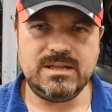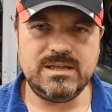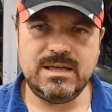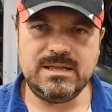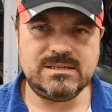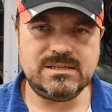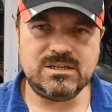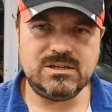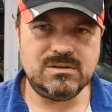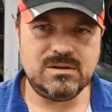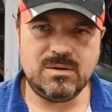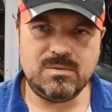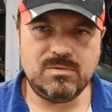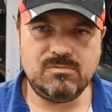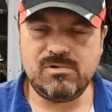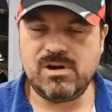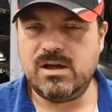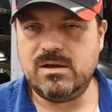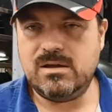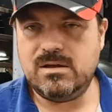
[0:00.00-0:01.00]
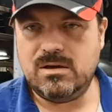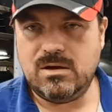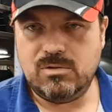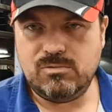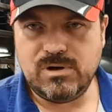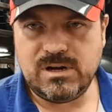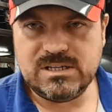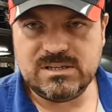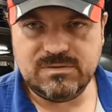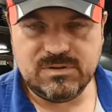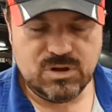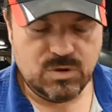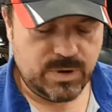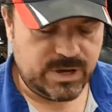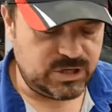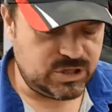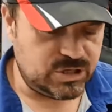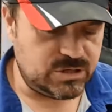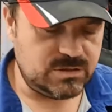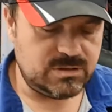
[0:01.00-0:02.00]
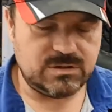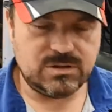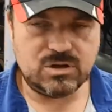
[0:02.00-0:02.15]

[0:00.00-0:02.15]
It's a relatively new engine.